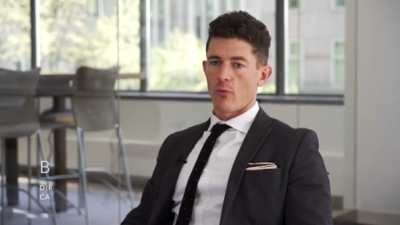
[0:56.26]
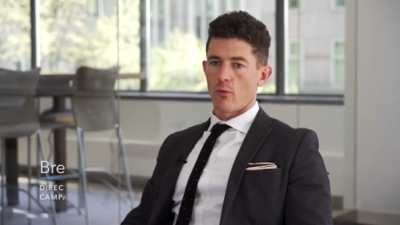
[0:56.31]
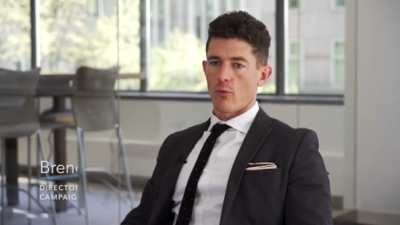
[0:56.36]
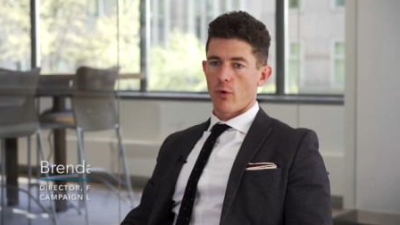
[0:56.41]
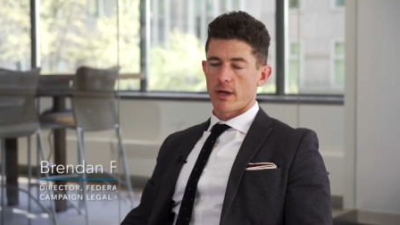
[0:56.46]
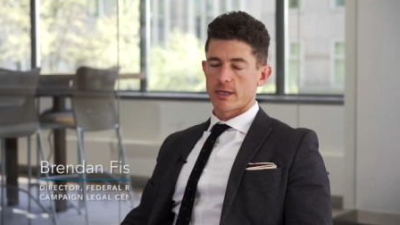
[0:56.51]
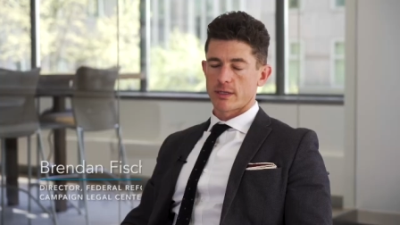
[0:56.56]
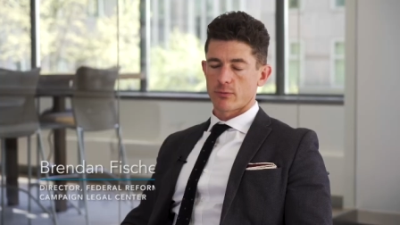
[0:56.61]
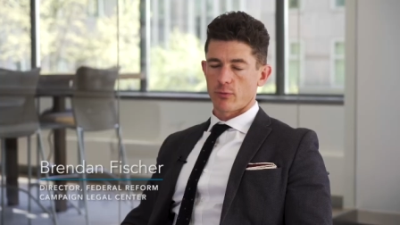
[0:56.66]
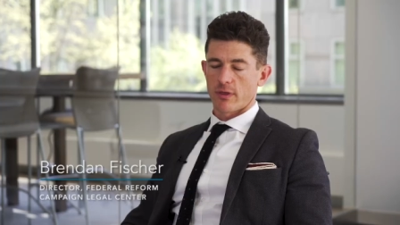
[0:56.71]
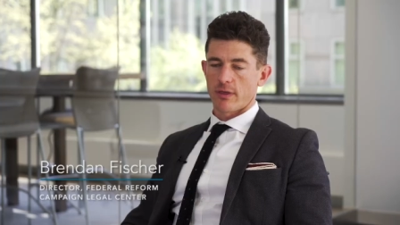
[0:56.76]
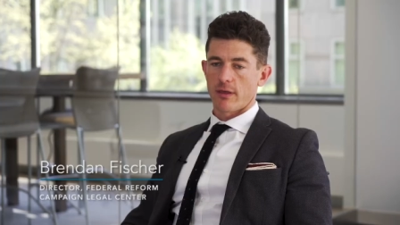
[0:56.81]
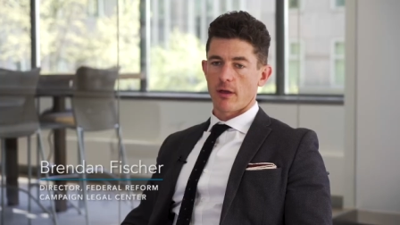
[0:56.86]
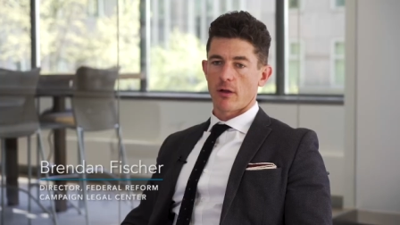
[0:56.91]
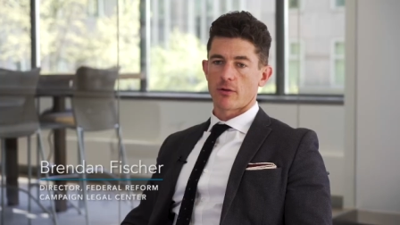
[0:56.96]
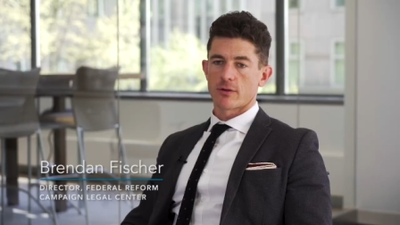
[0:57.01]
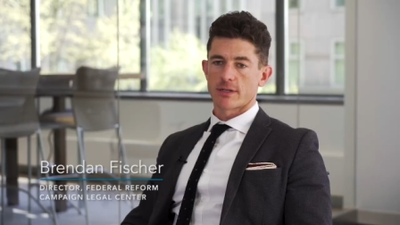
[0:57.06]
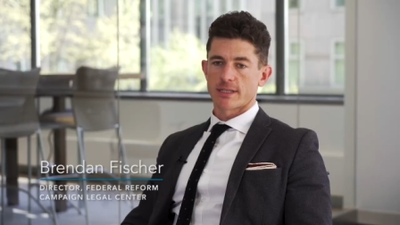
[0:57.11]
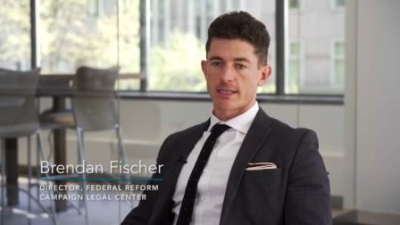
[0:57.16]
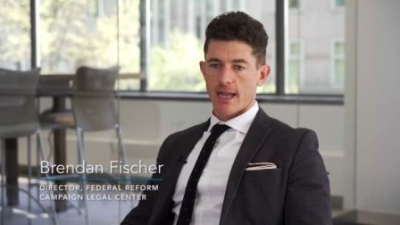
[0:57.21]
was with the
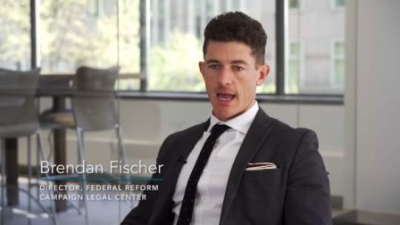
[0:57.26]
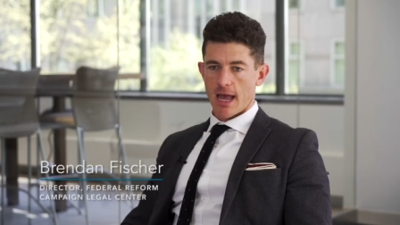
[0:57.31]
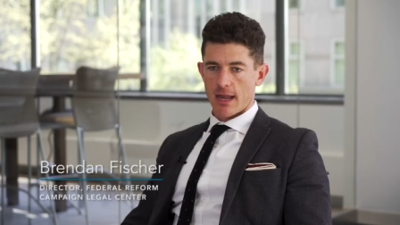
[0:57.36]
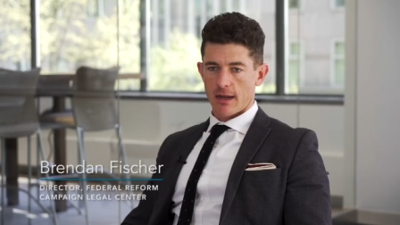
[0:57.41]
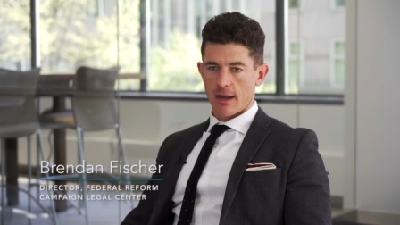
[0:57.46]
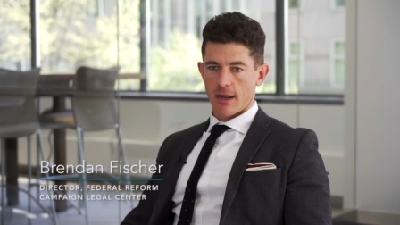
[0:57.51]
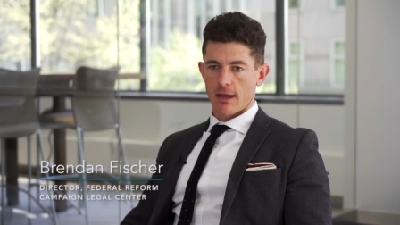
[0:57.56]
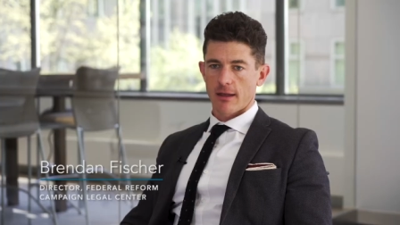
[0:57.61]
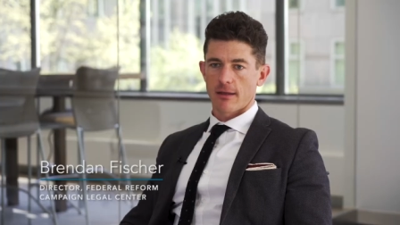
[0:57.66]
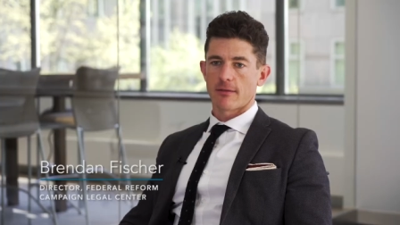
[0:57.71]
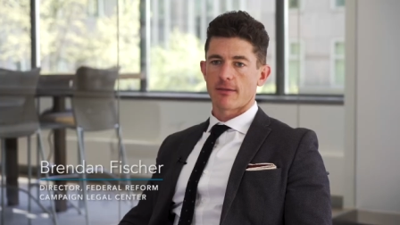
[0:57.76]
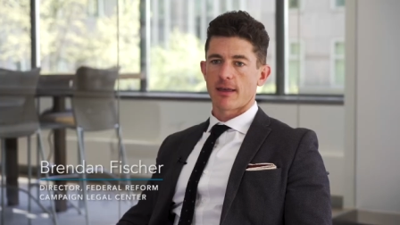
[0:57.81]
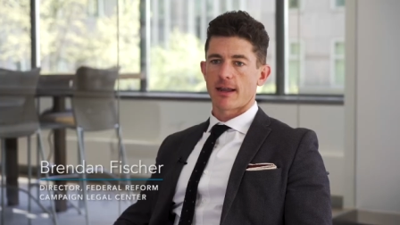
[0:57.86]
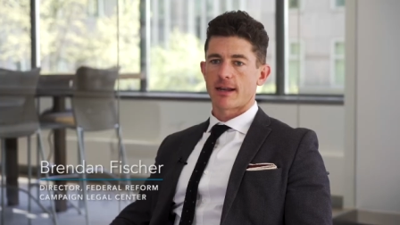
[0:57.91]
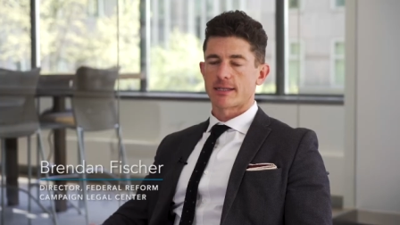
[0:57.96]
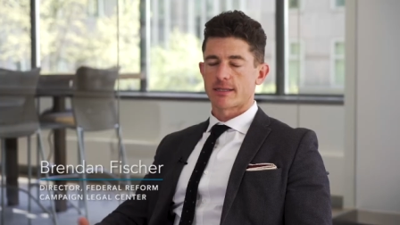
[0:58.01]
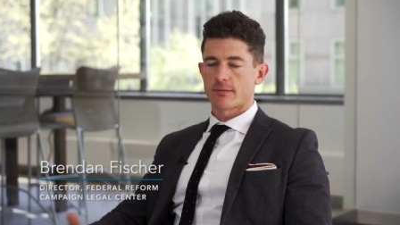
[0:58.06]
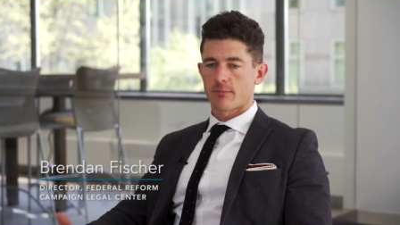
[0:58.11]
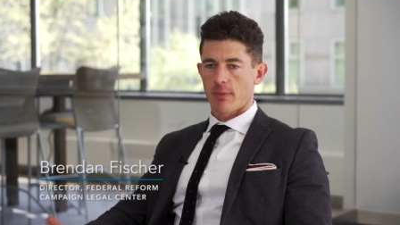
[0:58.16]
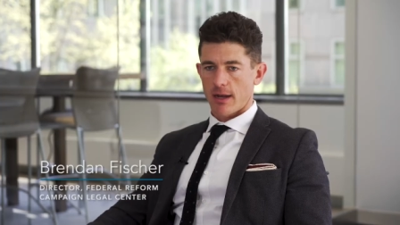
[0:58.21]
understanding that
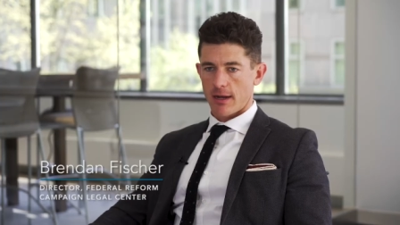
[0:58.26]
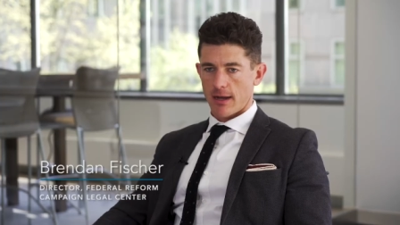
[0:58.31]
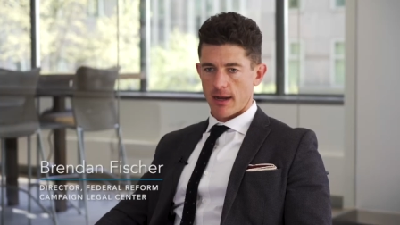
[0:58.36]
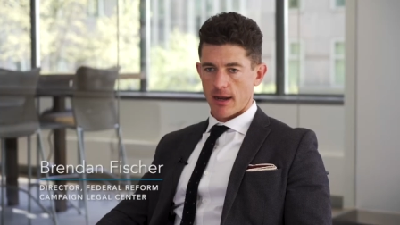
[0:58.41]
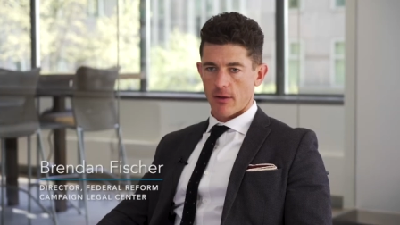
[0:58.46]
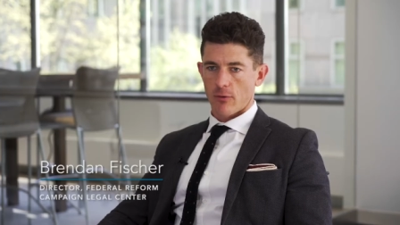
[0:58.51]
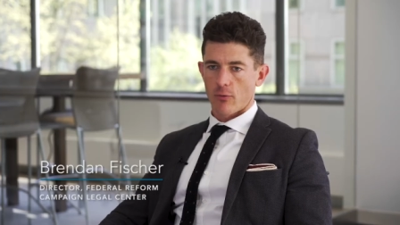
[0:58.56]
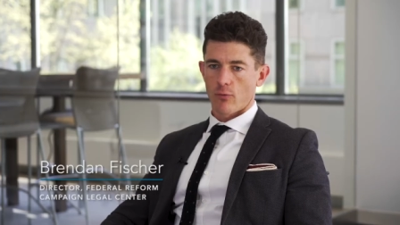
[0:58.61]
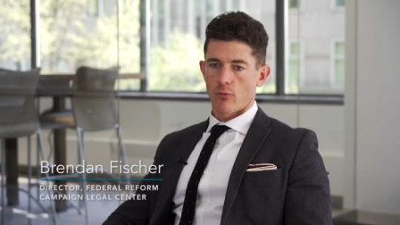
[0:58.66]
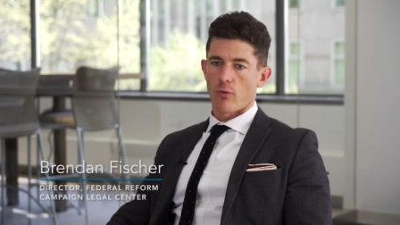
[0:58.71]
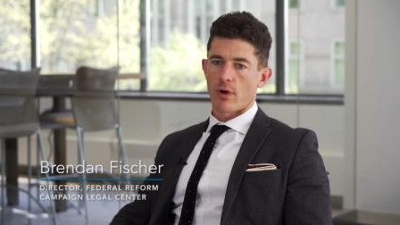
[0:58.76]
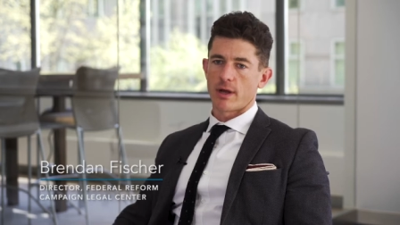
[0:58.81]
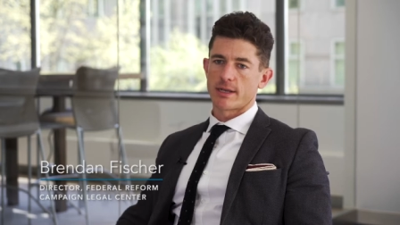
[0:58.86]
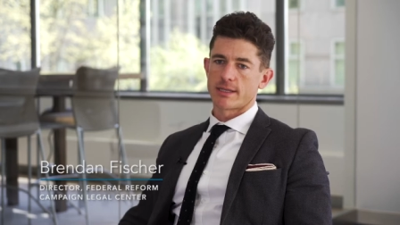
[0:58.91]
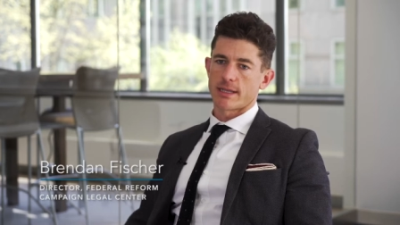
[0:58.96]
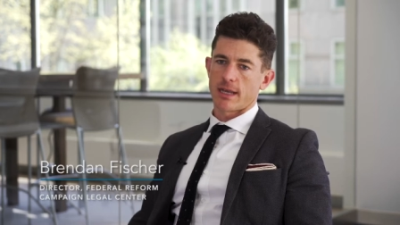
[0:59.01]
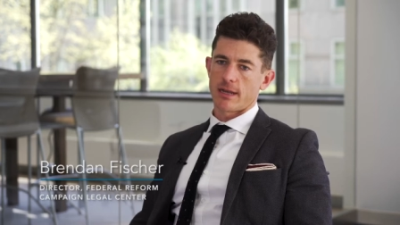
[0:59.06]
its spending was